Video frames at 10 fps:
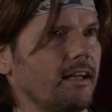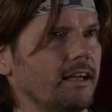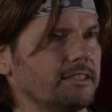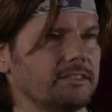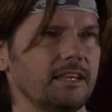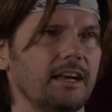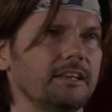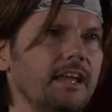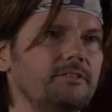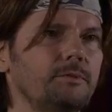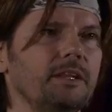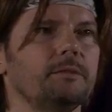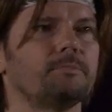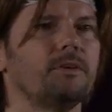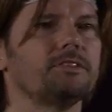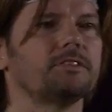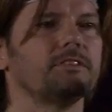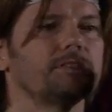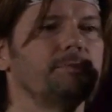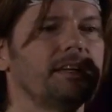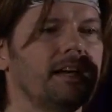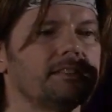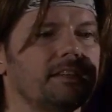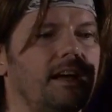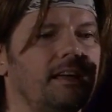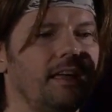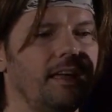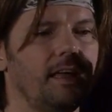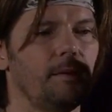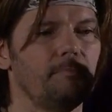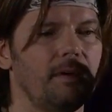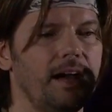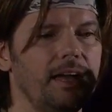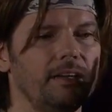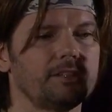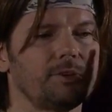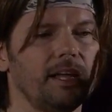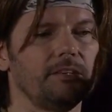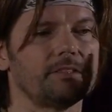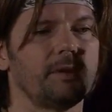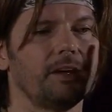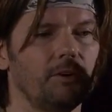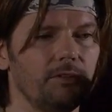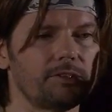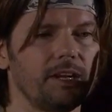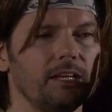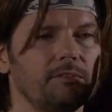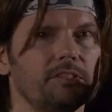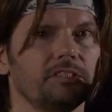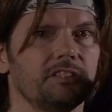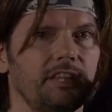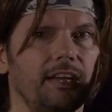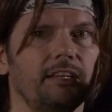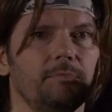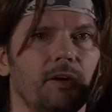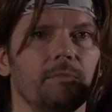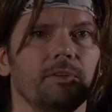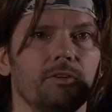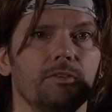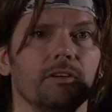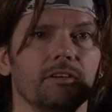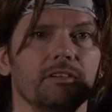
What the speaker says: As I said, I never really approached girls because my training was my own training, which is to stand in the bar and be cool.